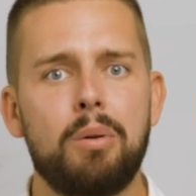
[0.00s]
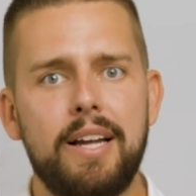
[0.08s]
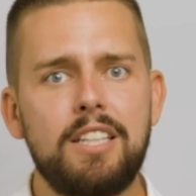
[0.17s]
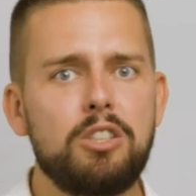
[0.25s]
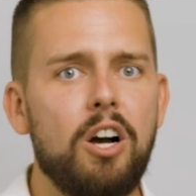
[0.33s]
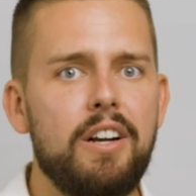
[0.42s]

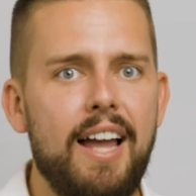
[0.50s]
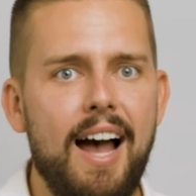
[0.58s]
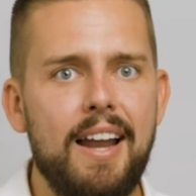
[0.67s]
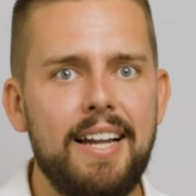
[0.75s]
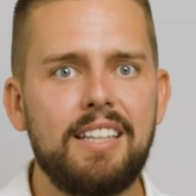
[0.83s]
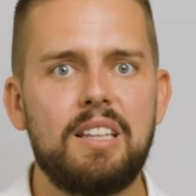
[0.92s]
Please go
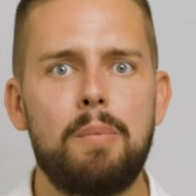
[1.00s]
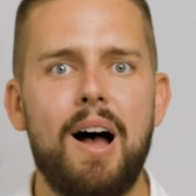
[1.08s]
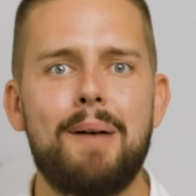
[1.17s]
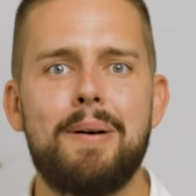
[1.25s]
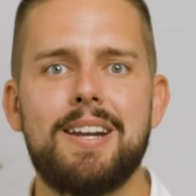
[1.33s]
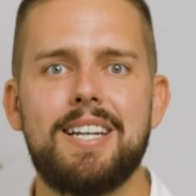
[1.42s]
down, hit the
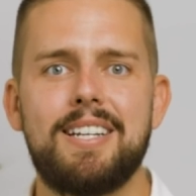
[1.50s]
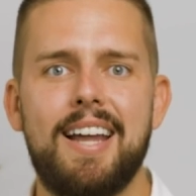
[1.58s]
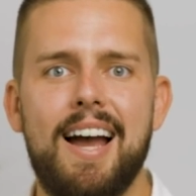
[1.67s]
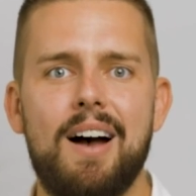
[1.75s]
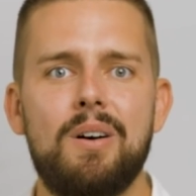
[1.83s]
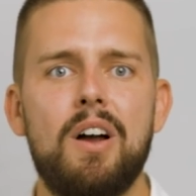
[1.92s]
buy button
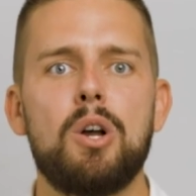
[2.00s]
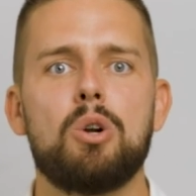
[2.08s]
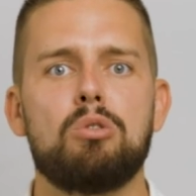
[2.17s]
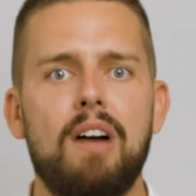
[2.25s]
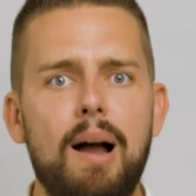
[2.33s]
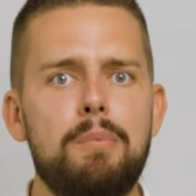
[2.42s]
now,
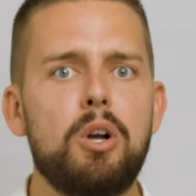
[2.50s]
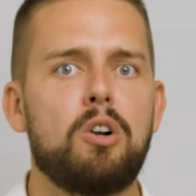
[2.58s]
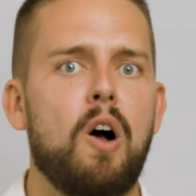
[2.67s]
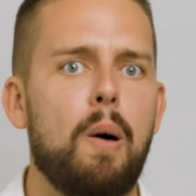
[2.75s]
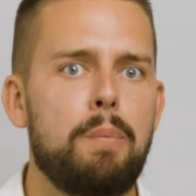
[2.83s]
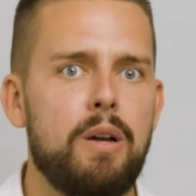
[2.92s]
grab your
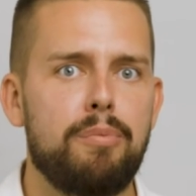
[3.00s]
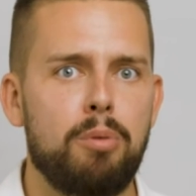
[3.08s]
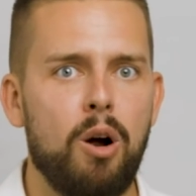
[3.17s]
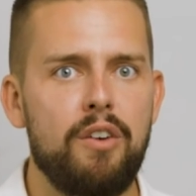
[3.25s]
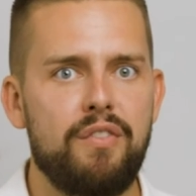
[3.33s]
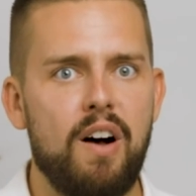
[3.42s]
copy
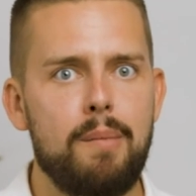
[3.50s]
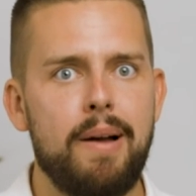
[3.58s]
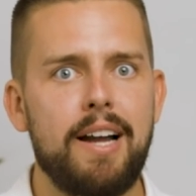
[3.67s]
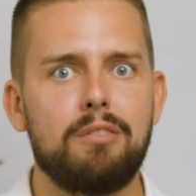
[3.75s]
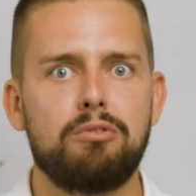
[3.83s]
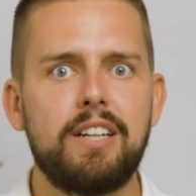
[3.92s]
of
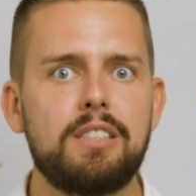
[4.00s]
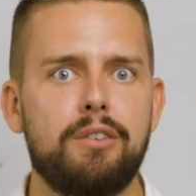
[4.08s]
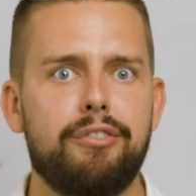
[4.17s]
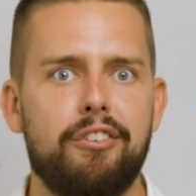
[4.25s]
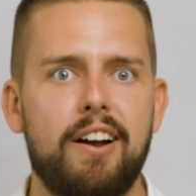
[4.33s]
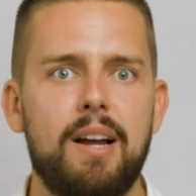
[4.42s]
ProfileMate
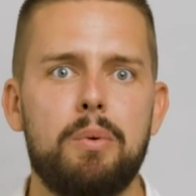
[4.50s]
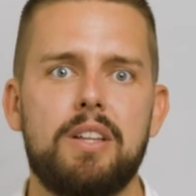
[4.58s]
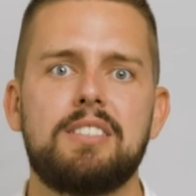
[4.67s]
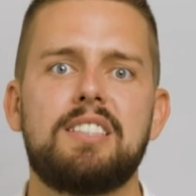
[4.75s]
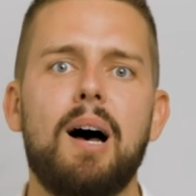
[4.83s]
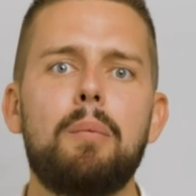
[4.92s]
risk-free
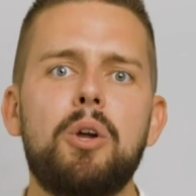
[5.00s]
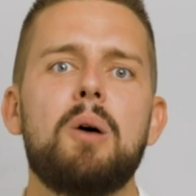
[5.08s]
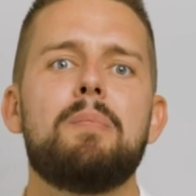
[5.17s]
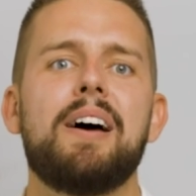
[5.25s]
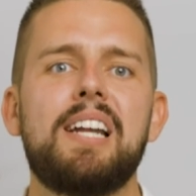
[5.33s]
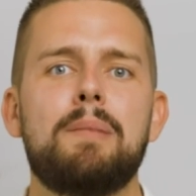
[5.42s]
with a double
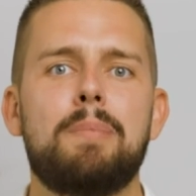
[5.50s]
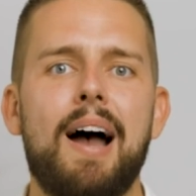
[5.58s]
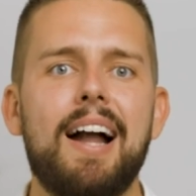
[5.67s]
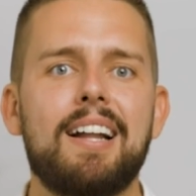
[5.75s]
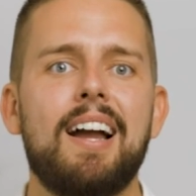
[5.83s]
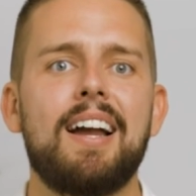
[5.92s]
your money
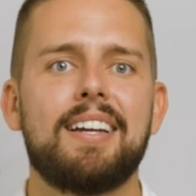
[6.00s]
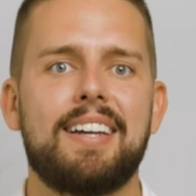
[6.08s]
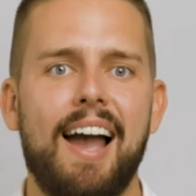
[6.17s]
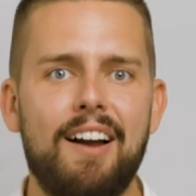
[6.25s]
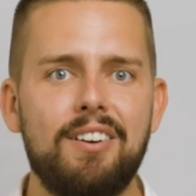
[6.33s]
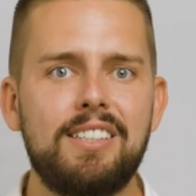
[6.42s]
back
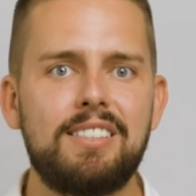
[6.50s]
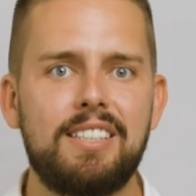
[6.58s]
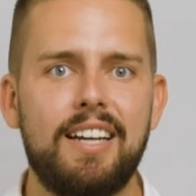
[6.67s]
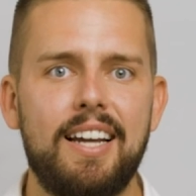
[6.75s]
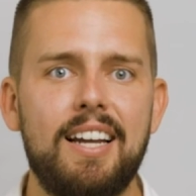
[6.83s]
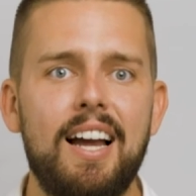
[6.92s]

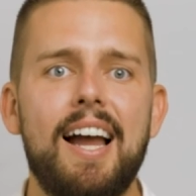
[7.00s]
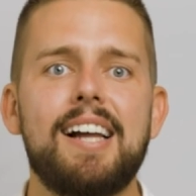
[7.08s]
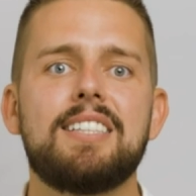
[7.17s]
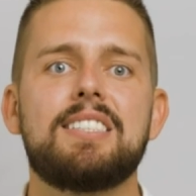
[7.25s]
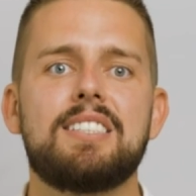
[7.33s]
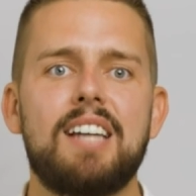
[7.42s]
guarantee
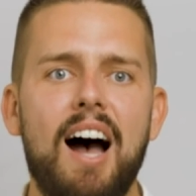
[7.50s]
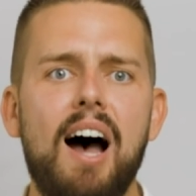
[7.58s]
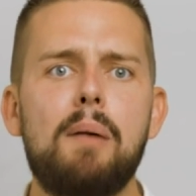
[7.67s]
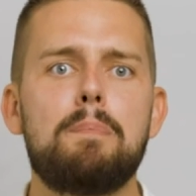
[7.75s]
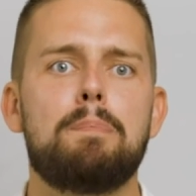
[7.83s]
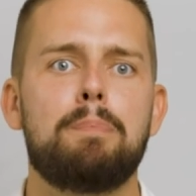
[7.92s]
and
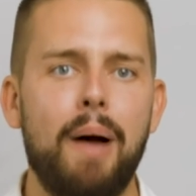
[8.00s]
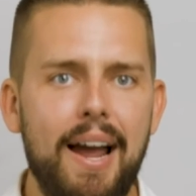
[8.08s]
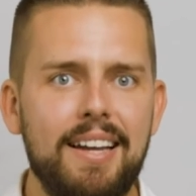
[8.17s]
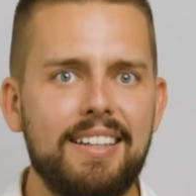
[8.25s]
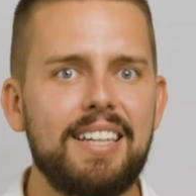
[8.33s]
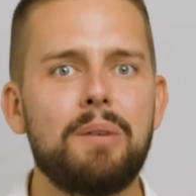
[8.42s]
start
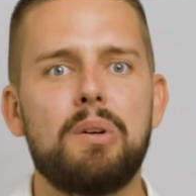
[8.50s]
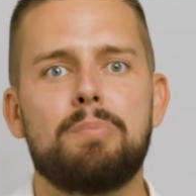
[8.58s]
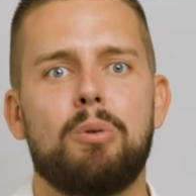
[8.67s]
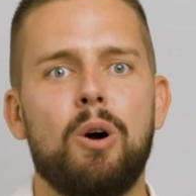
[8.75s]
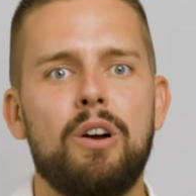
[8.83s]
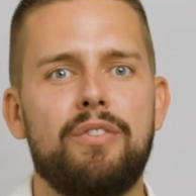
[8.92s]
banking
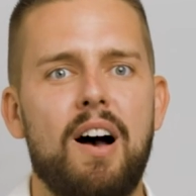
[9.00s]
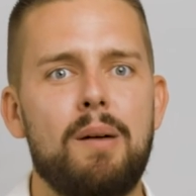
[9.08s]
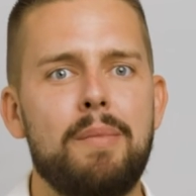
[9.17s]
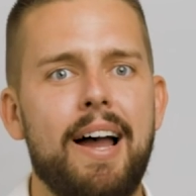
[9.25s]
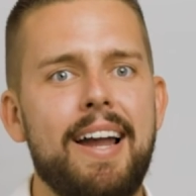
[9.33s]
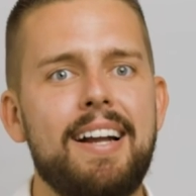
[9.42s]
with
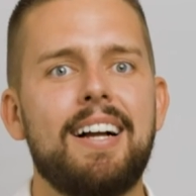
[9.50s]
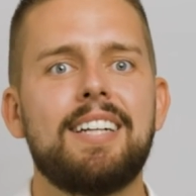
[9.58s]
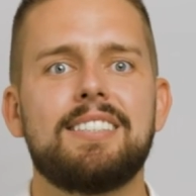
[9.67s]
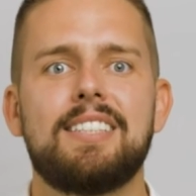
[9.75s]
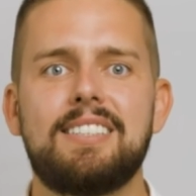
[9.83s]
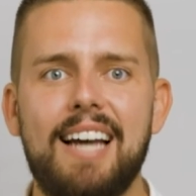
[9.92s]
ProfileMate
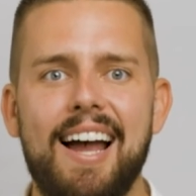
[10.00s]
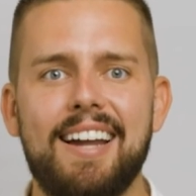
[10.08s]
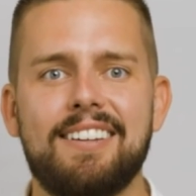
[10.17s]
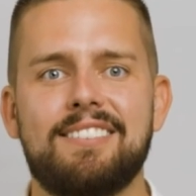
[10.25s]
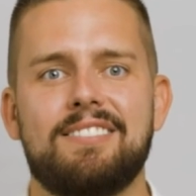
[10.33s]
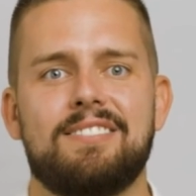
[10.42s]
today.